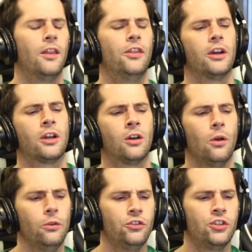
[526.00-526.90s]
The
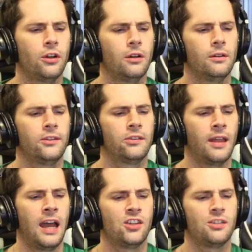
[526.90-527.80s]

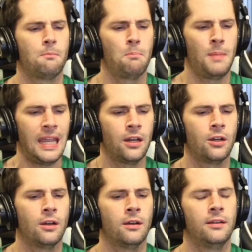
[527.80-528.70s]

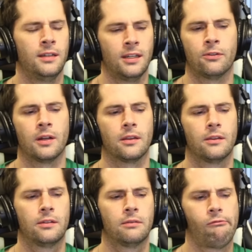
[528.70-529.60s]
culture/manner
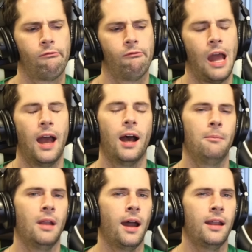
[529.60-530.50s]
difference. I'm
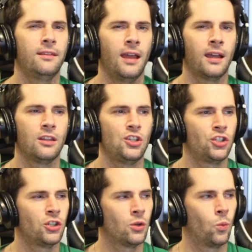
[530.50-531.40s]
not exactly
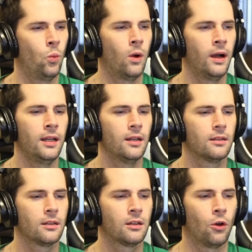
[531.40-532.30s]
sure what
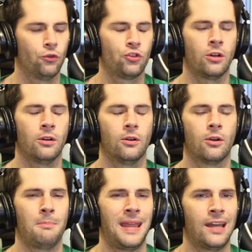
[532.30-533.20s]
culture or
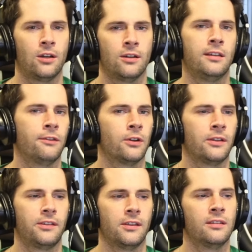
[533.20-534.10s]
manner
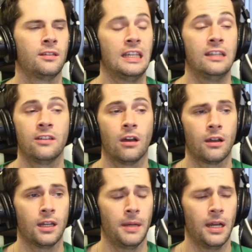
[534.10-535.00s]
differences he's
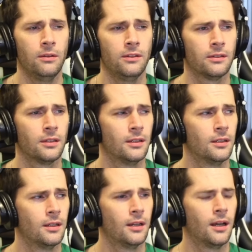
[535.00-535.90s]
talking about.
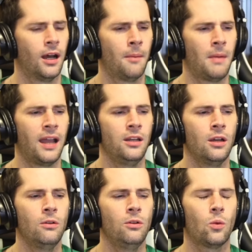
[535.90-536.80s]
I
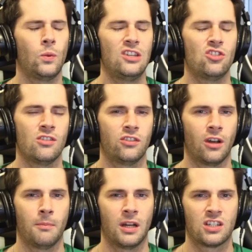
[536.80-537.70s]
know Norwegians
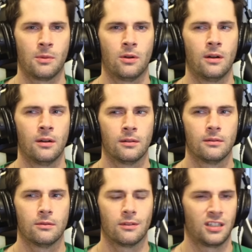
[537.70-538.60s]
are much more
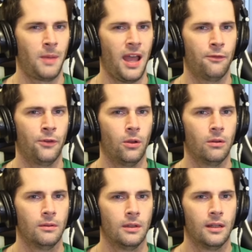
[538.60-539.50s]
respectful,
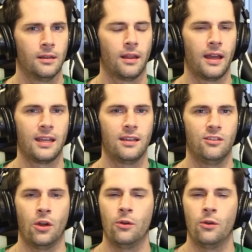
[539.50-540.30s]
like don't